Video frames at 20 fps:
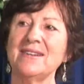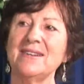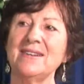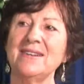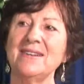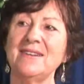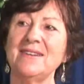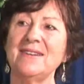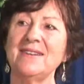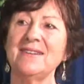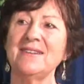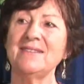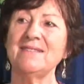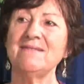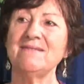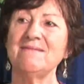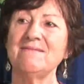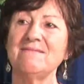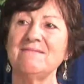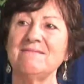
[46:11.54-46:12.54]

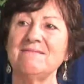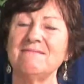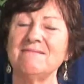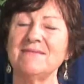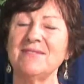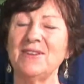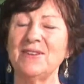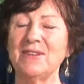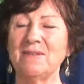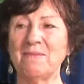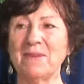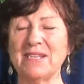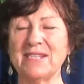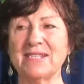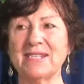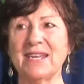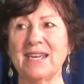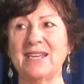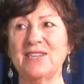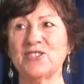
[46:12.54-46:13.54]
uh, learning
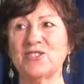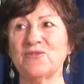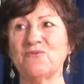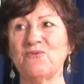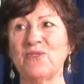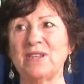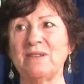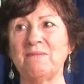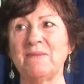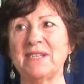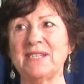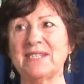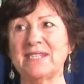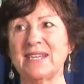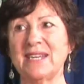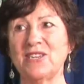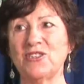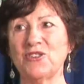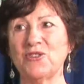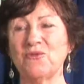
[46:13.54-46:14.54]
meditation, running
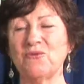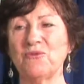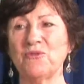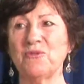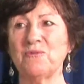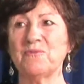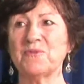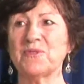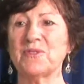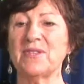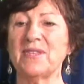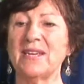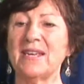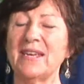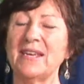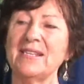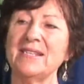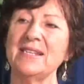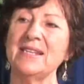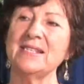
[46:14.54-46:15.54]
meditation groups, and then
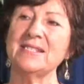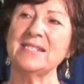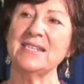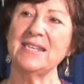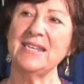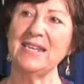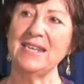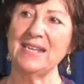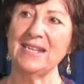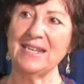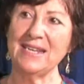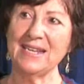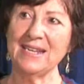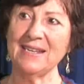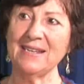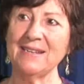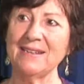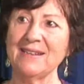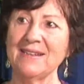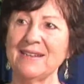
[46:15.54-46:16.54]
getting into
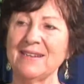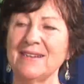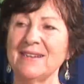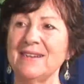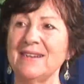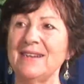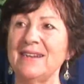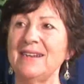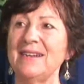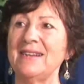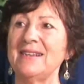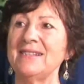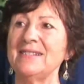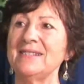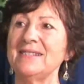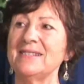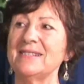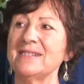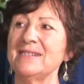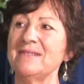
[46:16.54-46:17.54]
healing.
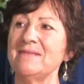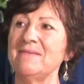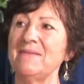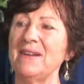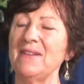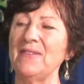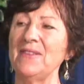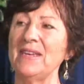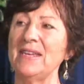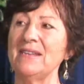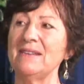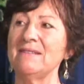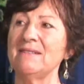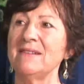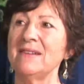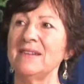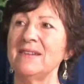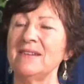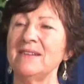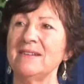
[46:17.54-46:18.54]
And, um, and then
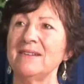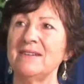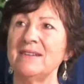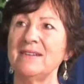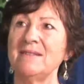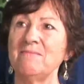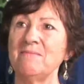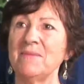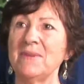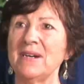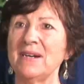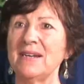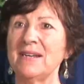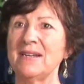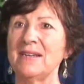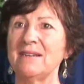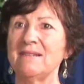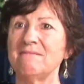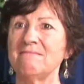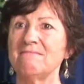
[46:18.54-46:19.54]
in
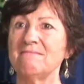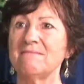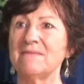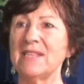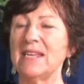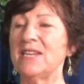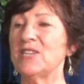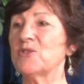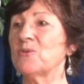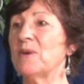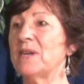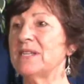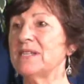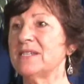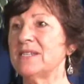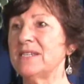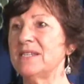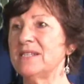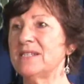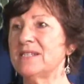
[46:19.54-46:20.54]
my late
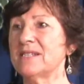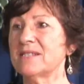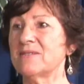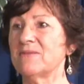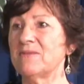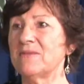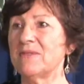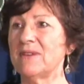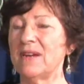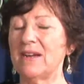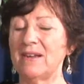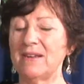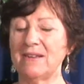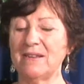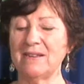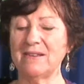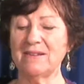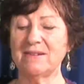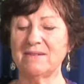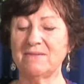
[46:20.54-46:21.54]
20s,
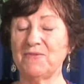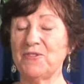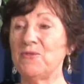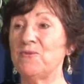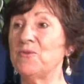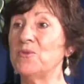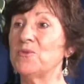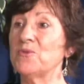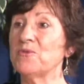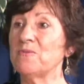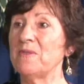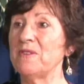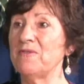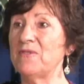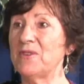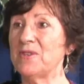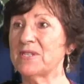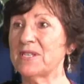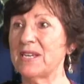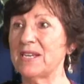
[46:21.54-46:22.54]
I uh, divorced my
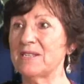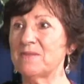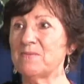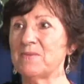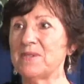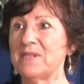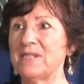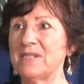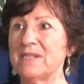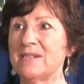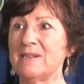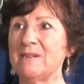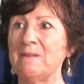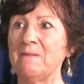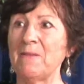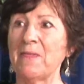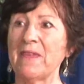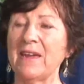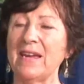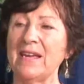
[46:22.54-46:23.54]
first husband.
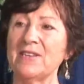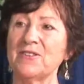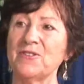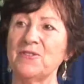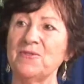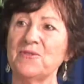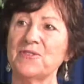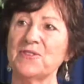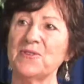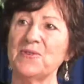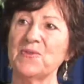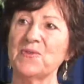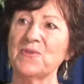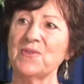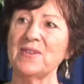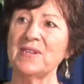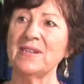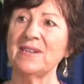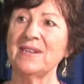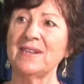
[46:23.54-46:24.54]
I had two
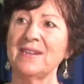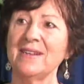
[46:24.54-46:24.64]
children.